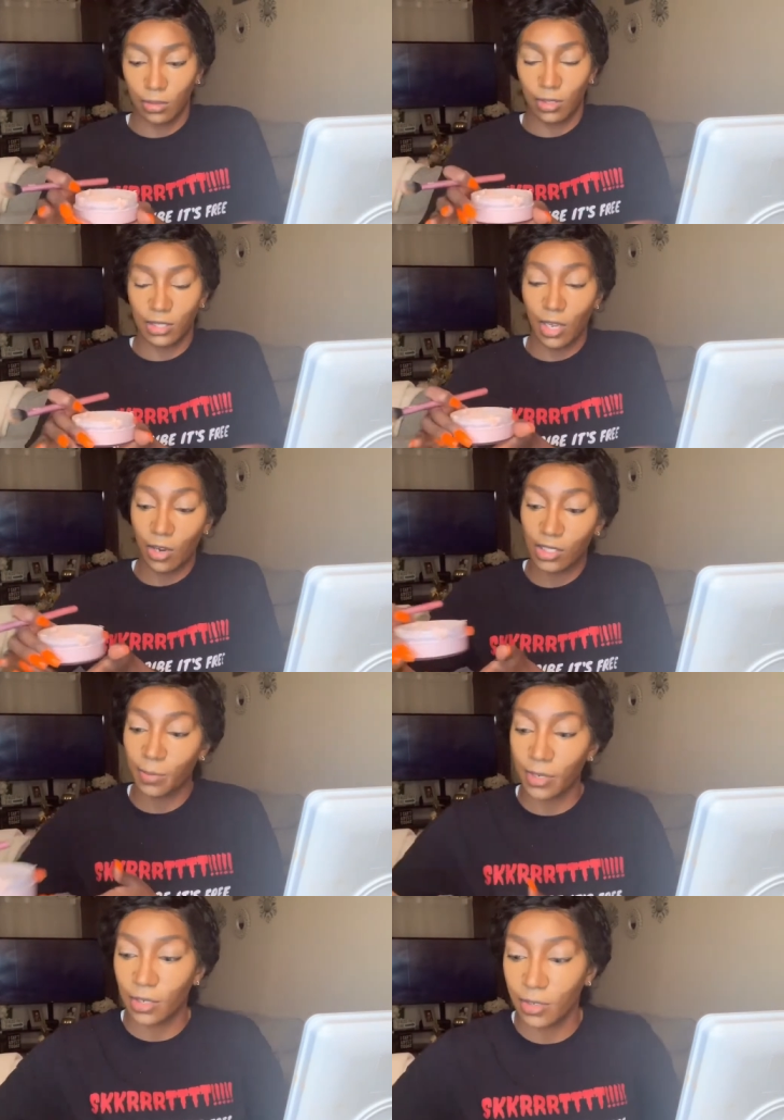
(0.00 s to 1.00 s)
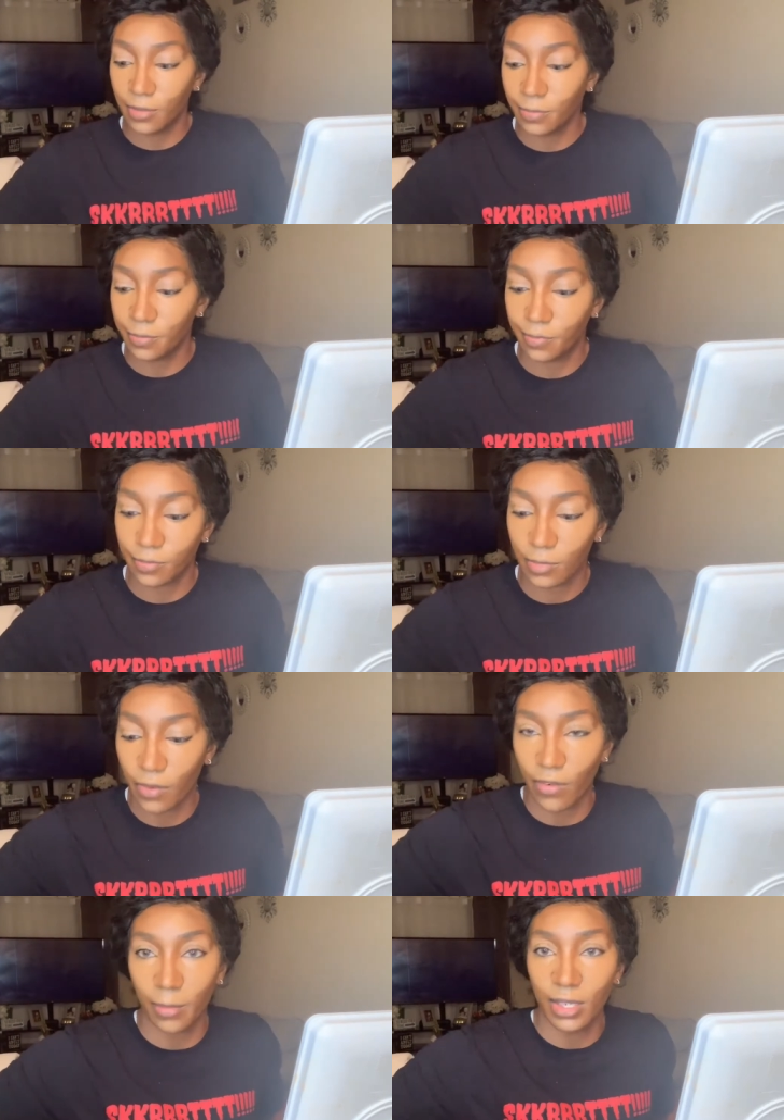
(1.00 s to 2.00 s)
This Airspun
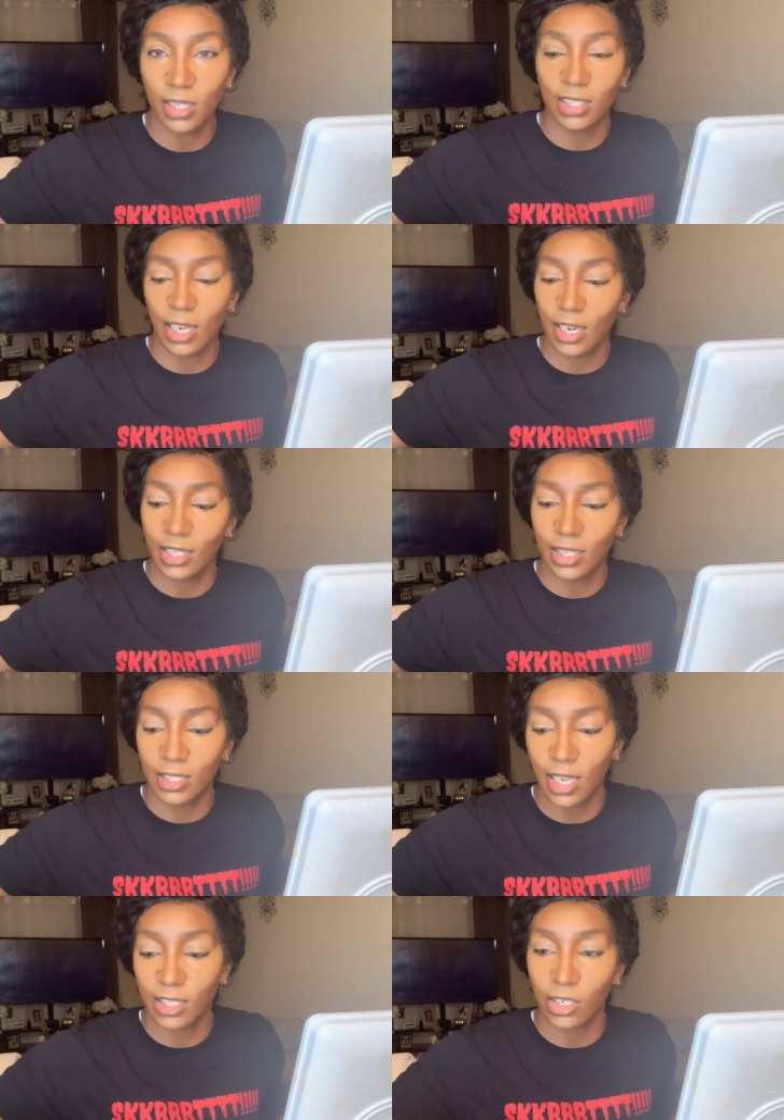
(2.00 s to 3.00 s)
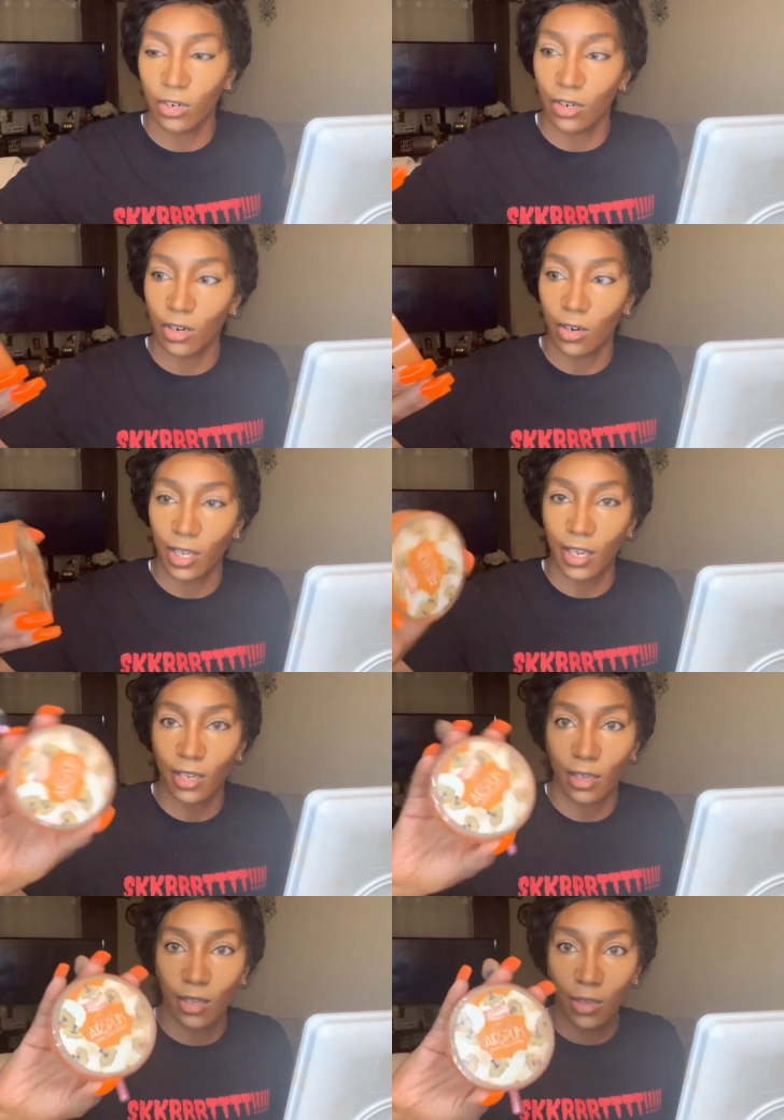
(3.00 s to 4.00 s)
from Aaliyah J, and I think it's actually uh, organic.